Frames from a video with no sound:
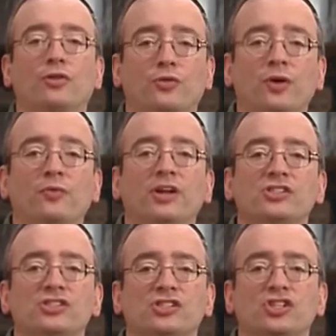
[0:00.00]
are three
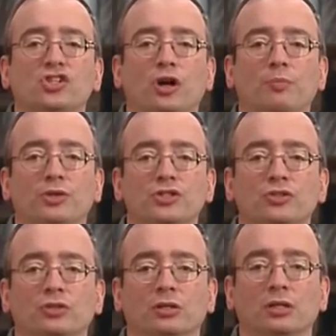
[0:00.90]
reasons to sharpen a
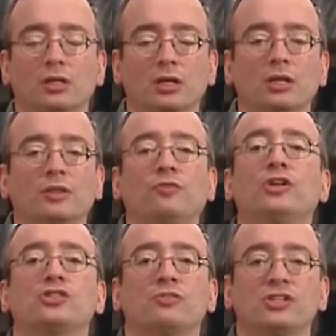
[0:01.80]
tool. The
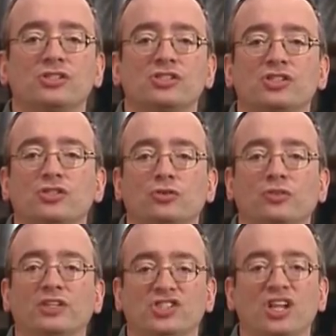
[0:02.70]
first reason is a tool
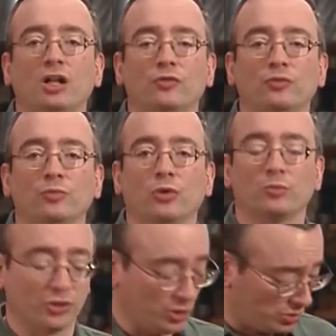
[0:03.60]
that's dull from
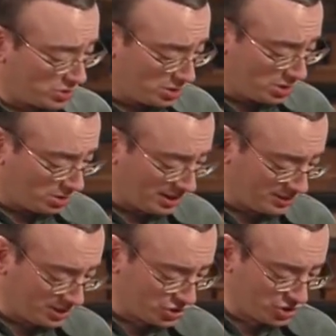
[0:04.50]
normal use, like
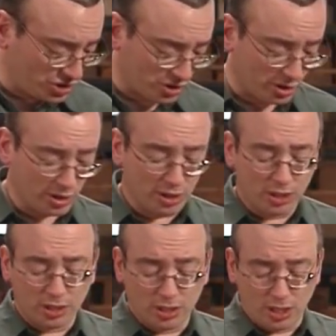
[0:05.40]
this chisel.
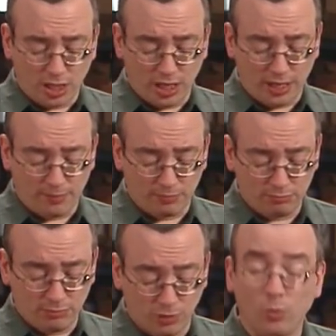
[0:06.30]
It